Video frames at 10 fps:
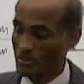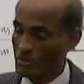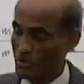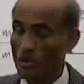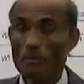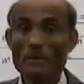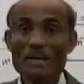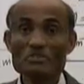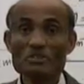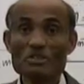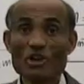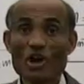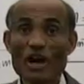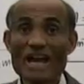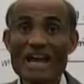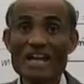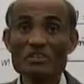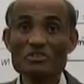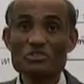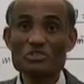So measure your
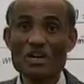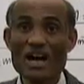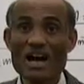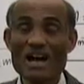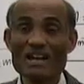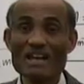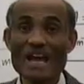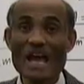H and